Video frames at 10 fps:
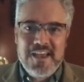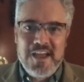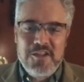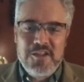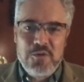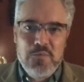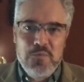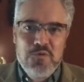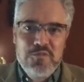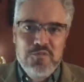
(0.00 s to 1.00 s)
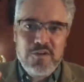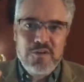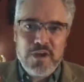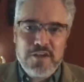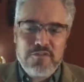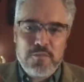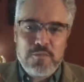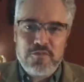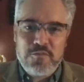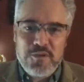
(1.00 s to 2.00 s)
and you're moving away from
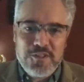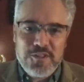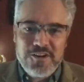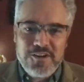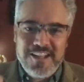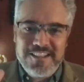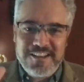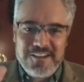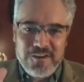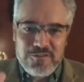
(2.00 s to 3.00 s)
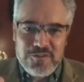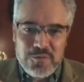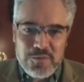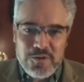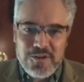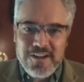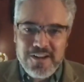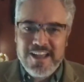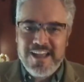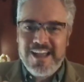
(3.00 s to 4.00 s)
the familiar and the comfortable.
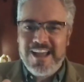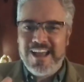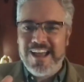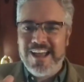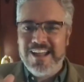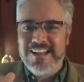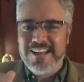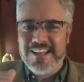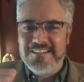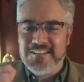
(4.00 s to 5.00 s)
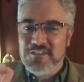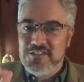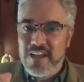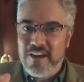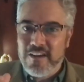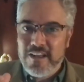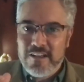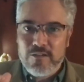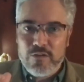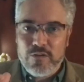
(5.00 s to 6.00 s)
And it's a little
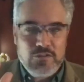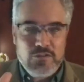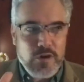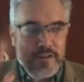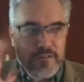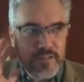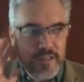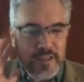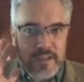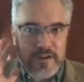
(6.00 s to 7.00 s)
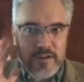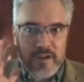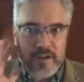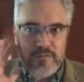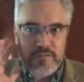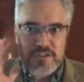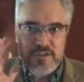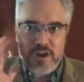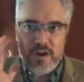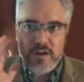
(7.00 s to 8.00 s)
scary. Once in a while, you feel like you hear elvish
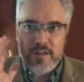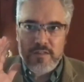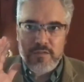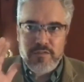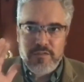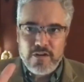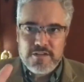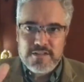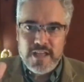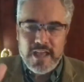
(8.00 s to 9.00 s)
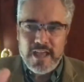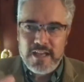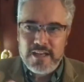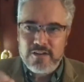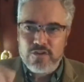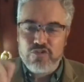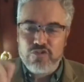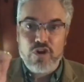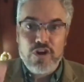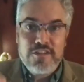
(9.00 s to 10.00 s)
song in the forest ahead, and you're
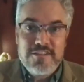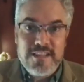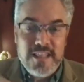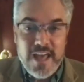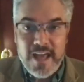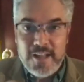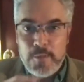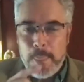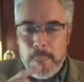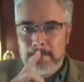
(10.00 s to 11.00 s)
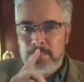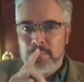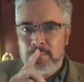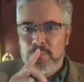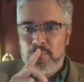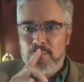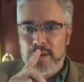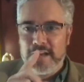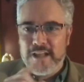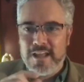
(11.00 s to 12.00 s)
drawn to that.
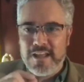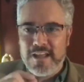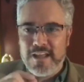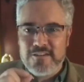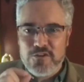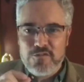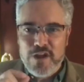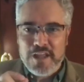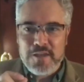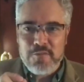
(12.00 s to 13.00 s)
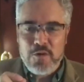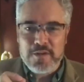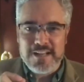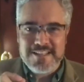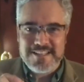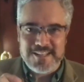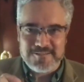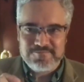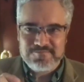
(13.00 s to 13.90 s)
But it's a nerve wracking moment, isn't it?